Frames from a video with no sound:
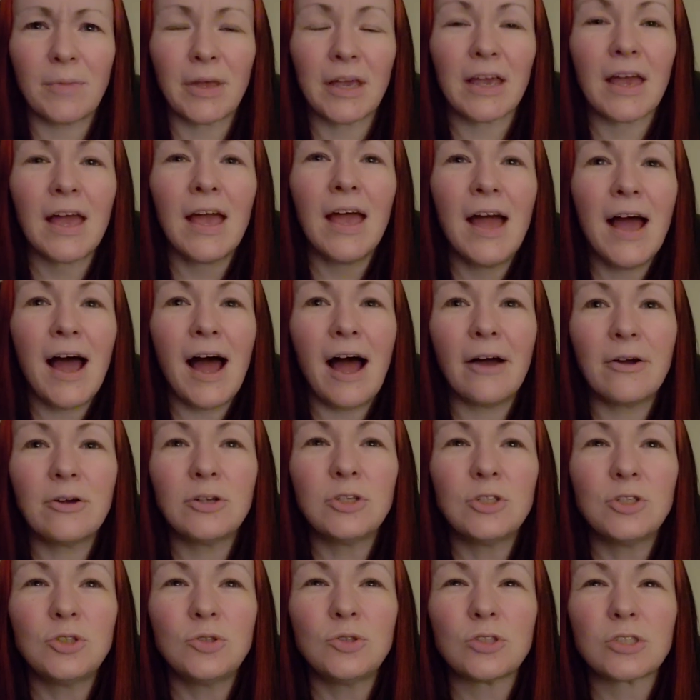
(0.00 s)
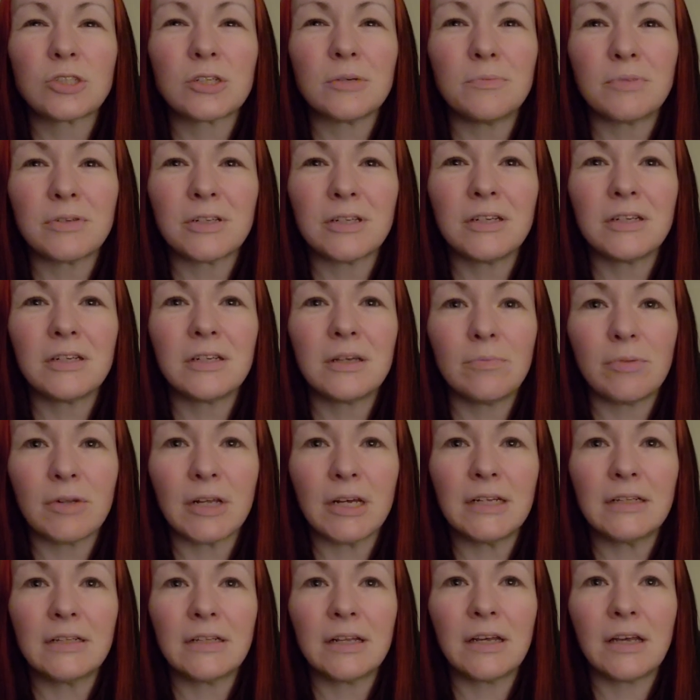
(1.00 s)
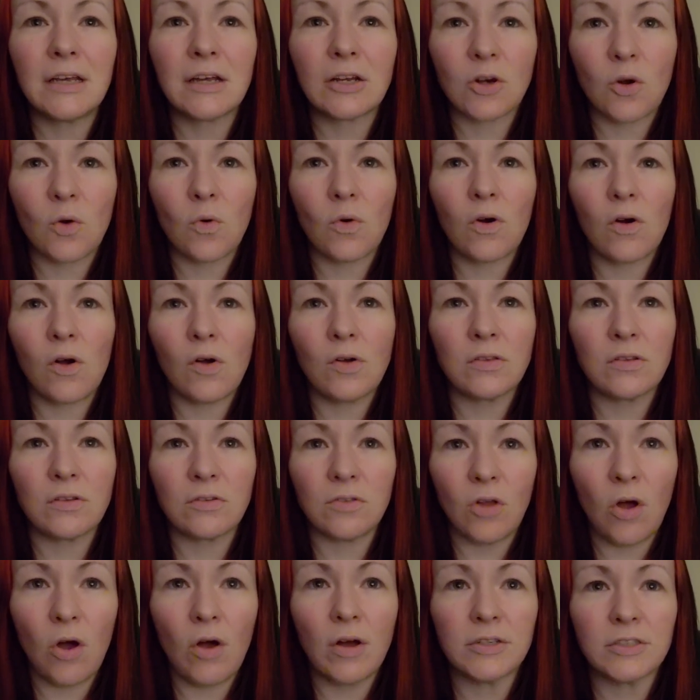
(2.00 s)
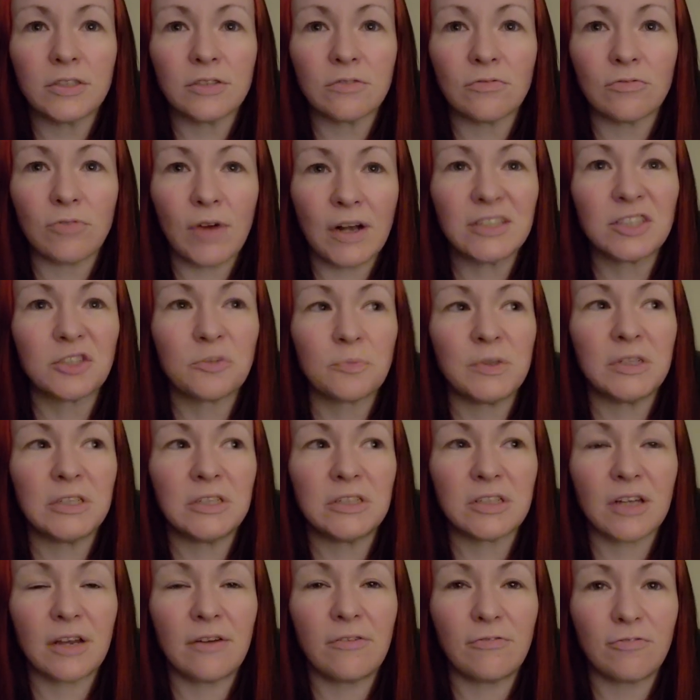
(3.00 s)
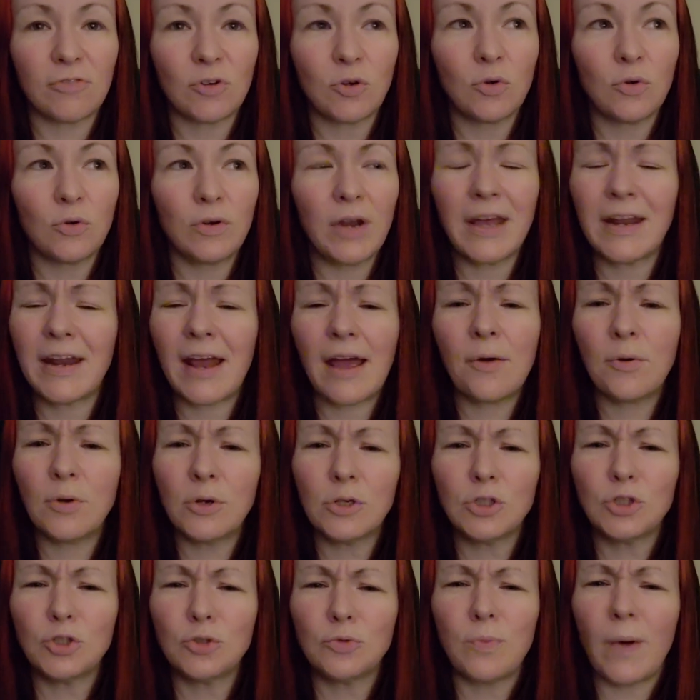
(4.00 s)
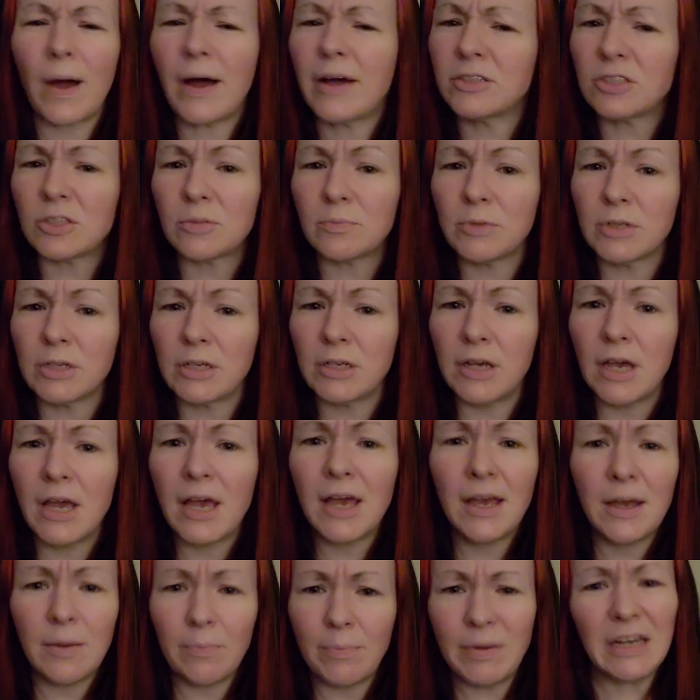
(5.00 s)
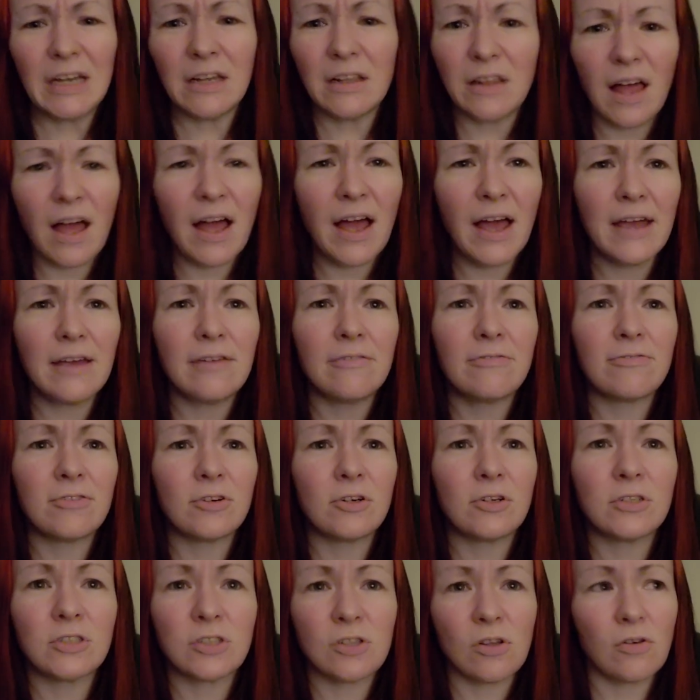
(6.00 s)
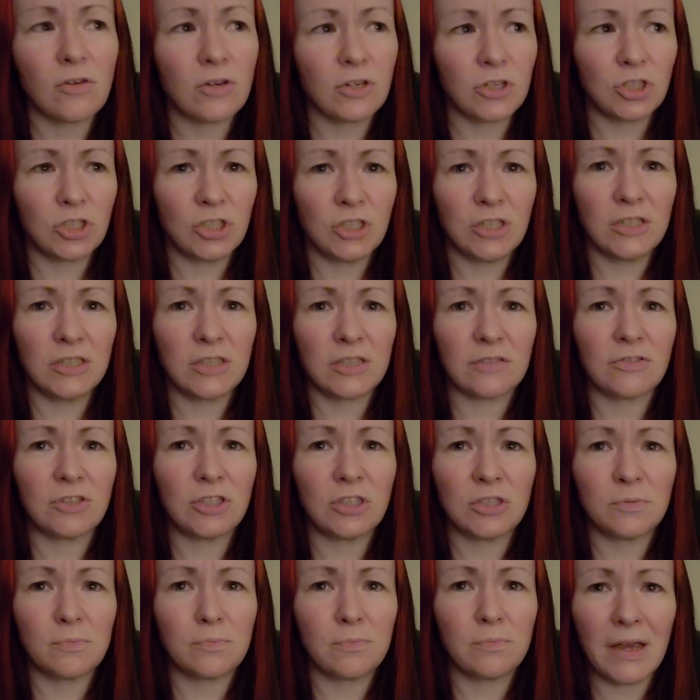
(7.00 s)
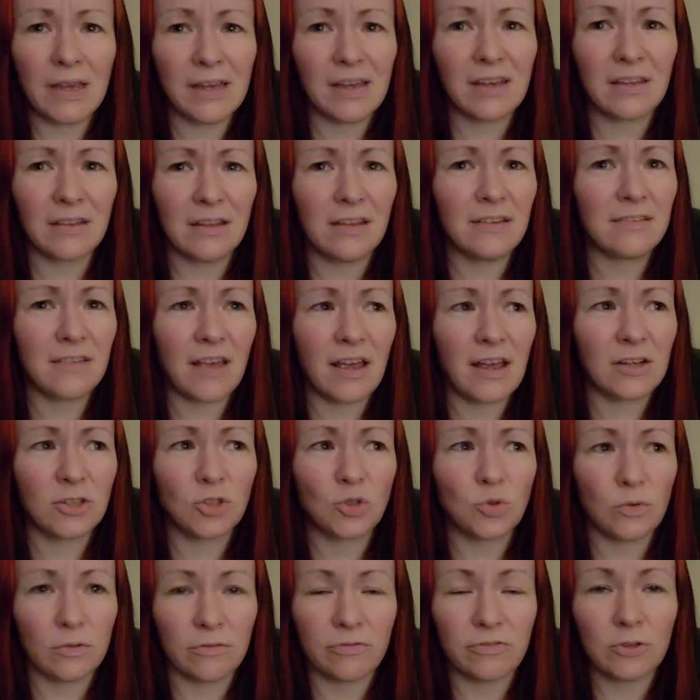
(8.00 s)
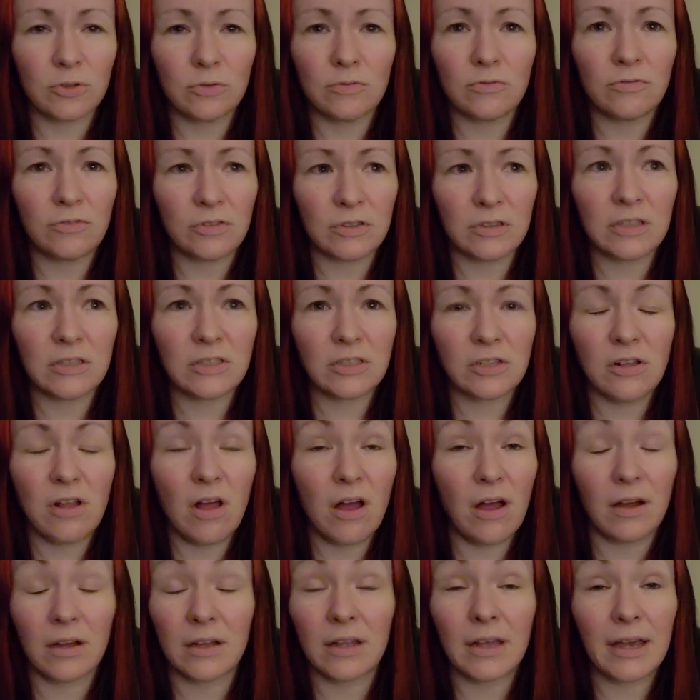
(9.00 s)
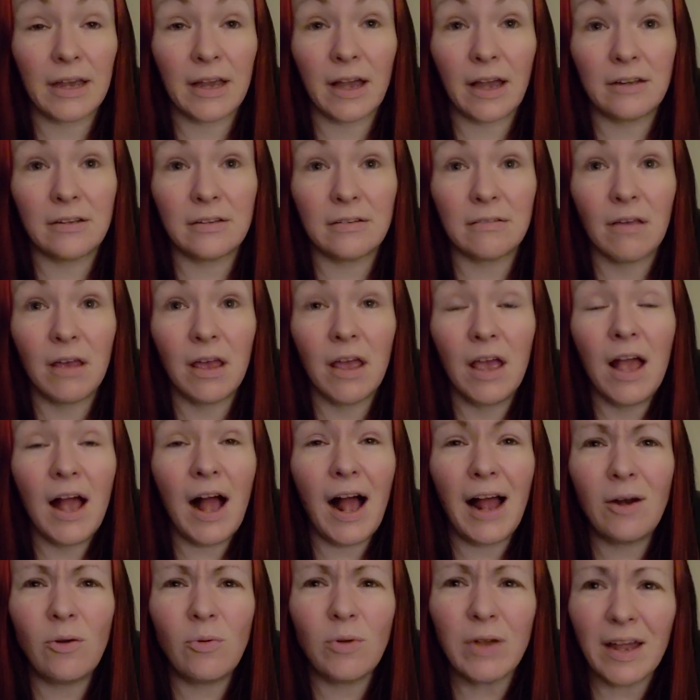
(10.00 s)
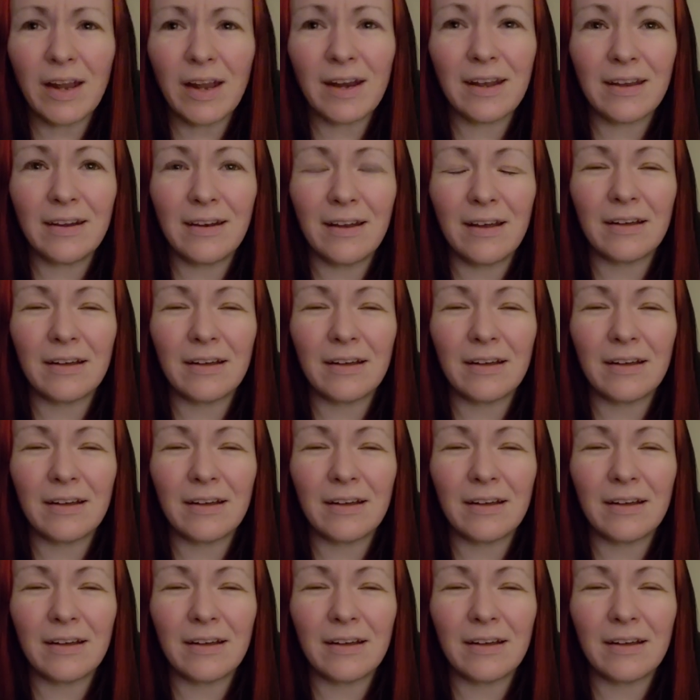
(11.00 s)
Like, how could you just completely blatantly ignore all the laws of recipes and food? And how could you possibly be alive for as long as she is if she's making this actual food for this long? Like, I, I don't get it.